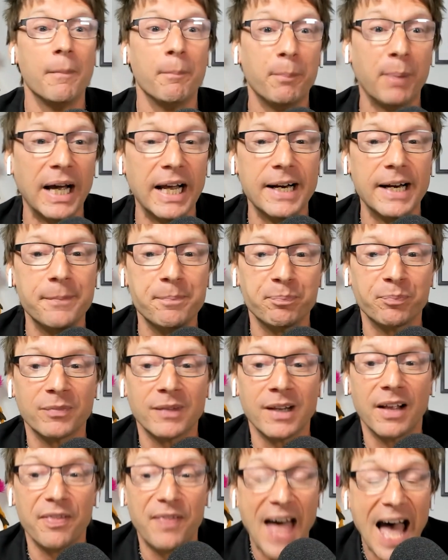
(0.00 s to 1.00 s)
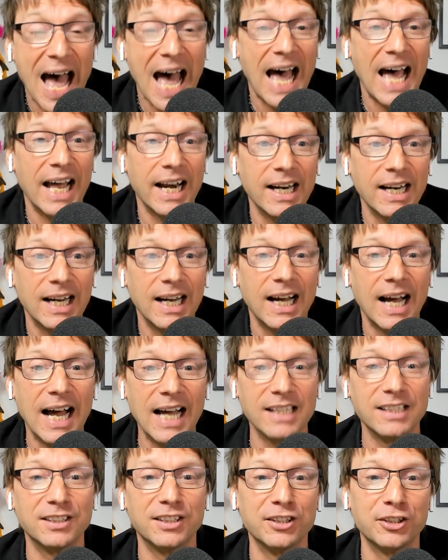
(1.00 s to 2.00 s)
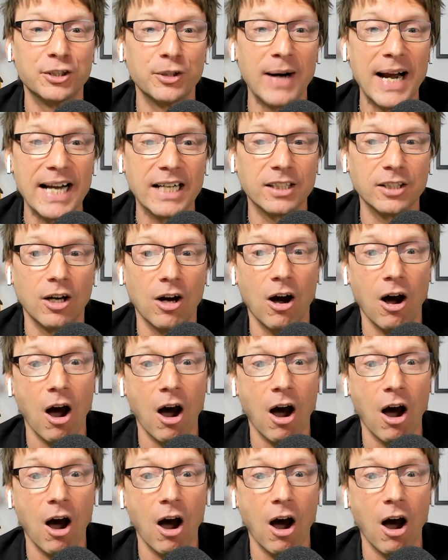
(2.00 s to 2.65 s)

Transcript: But that has the direct